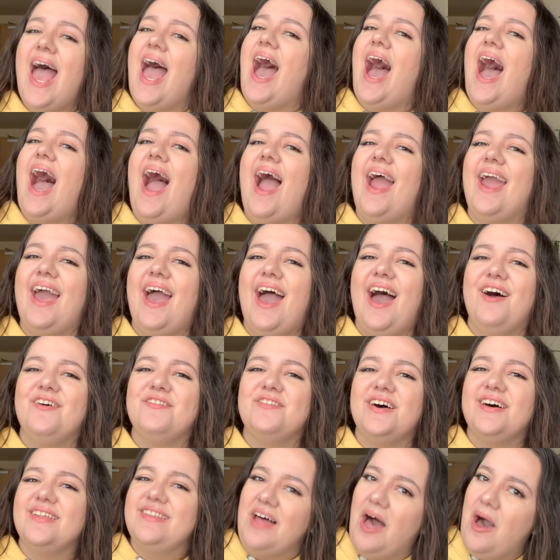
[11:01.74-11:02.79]
I
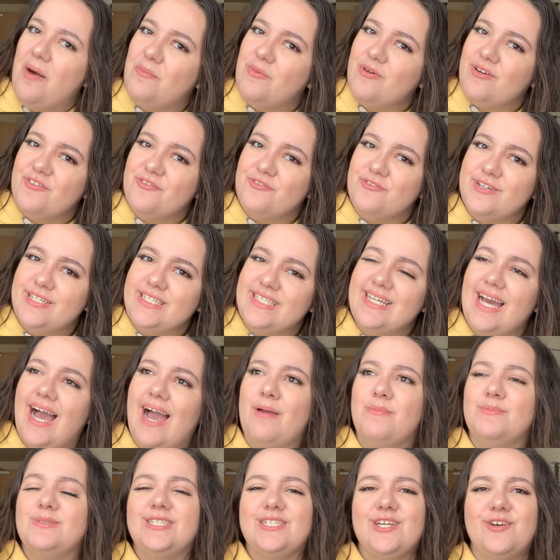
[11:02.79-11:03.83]
have a lot more free
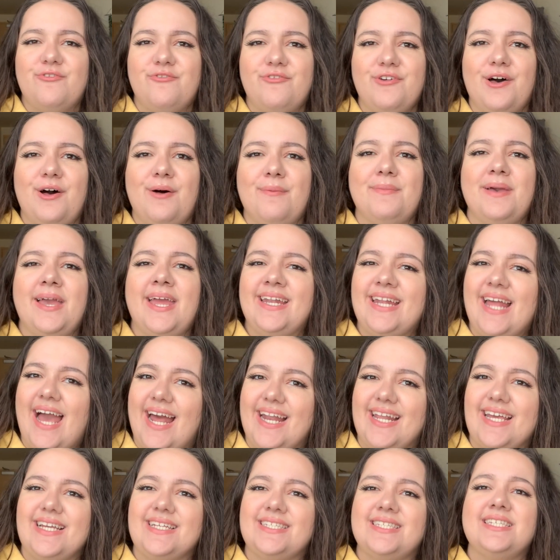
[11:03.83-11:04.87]
time to film and
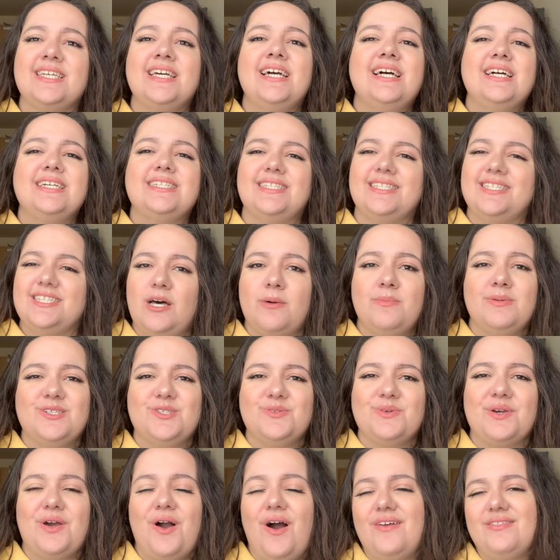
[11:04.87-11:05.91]
edit since I'll be
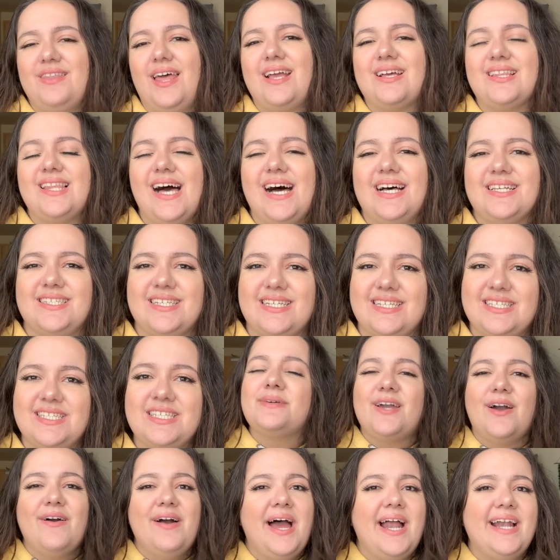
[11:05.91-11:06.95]
doing online classes.
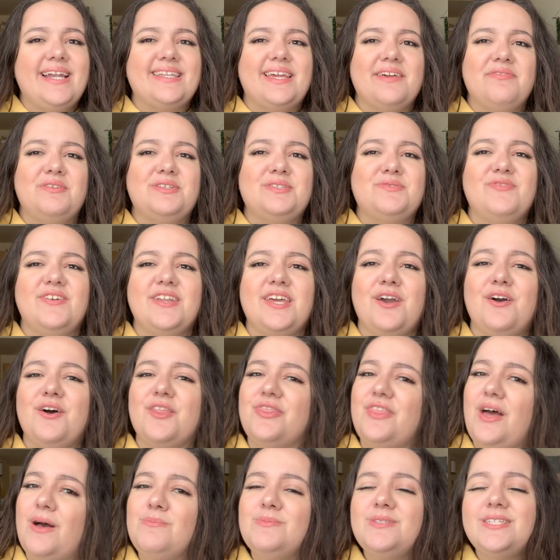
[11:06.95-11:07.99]
Go ahead and give this video a
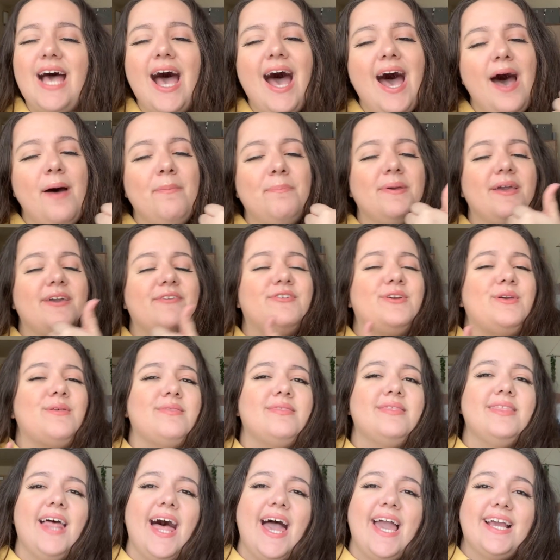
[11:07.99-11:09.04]
thumbs up if
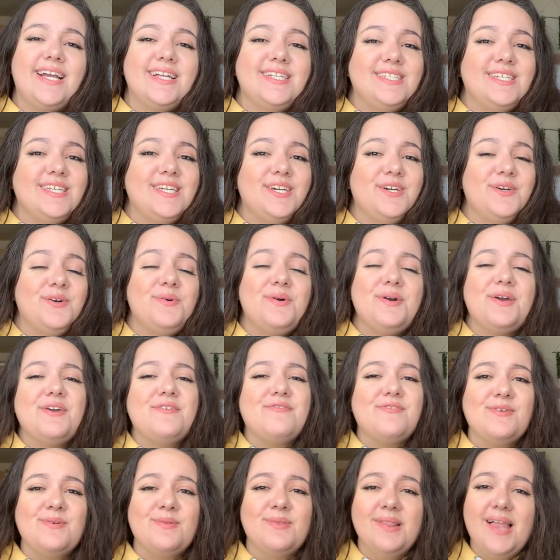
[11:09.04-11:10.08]
you'd like to,
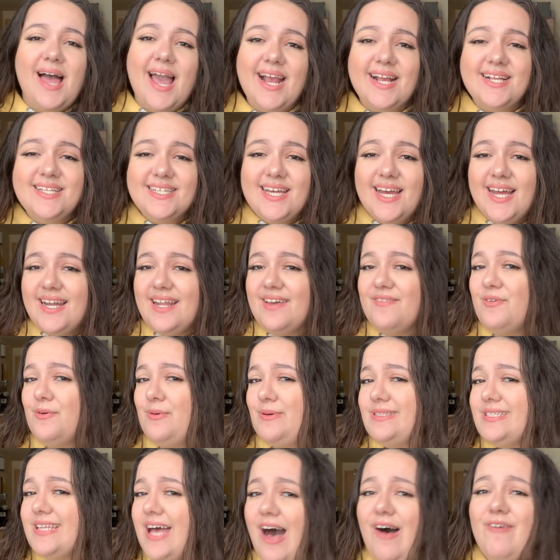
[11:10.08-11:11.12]
if you liked it, if it
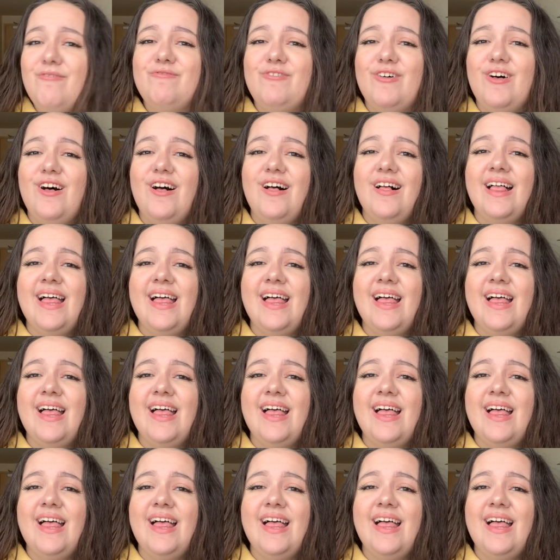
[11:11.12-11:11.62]
was helpful,